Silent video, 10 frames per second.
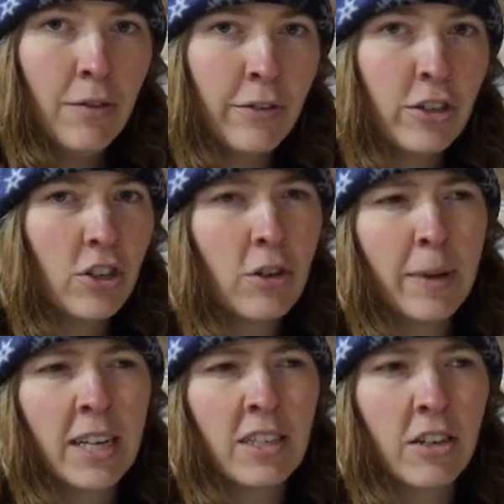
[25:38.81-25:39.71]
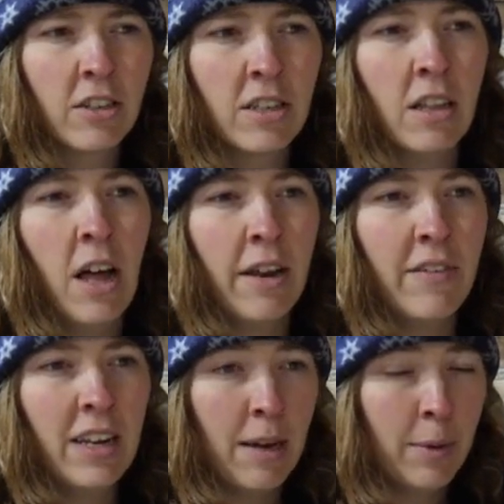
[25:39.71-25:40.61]
for sure because there's a lot of
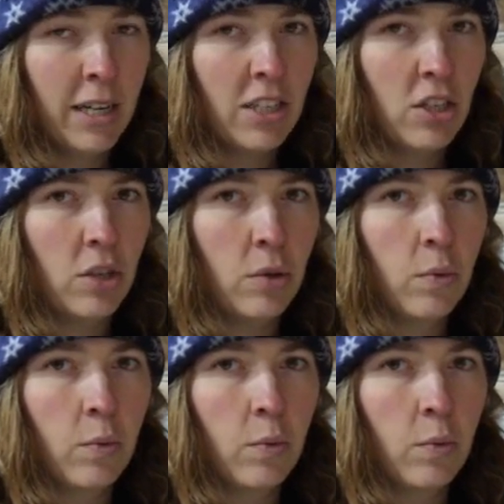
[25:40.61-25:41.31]
enamelists who